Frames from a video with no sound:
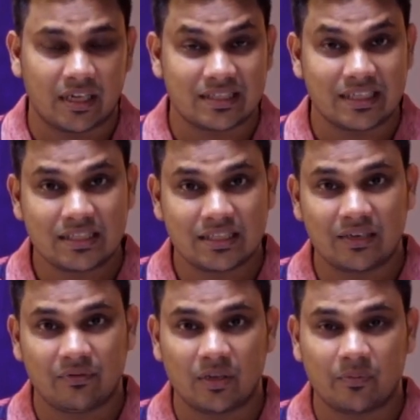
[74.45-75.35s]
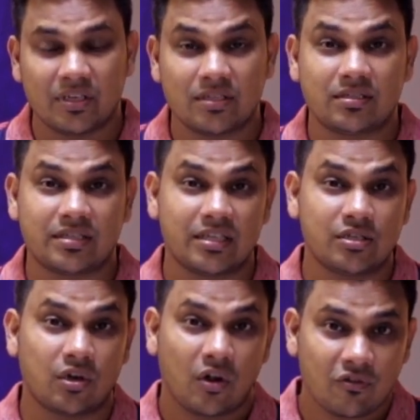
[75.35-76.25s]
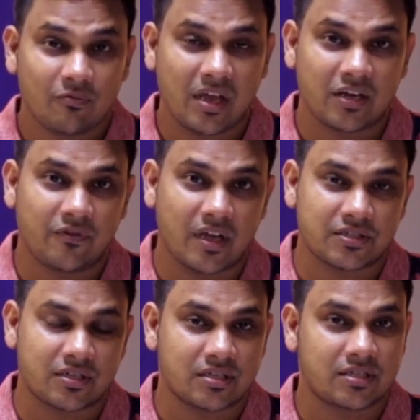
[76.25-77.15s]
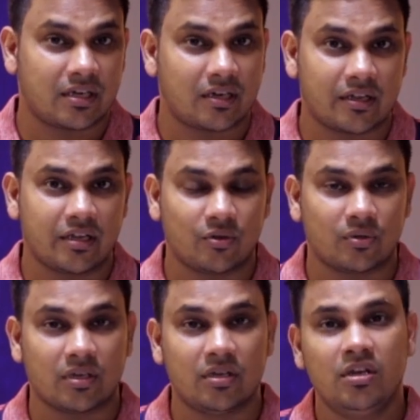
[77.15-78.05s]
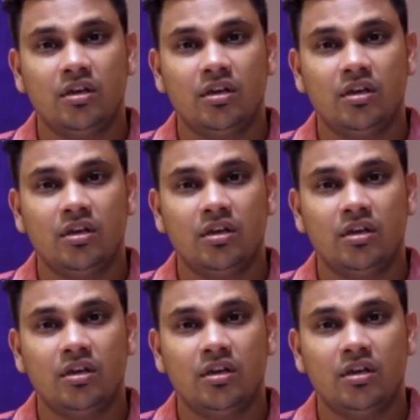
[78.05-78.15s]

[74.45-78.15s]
and since then we have been seeing a lot of manufacturers entering into the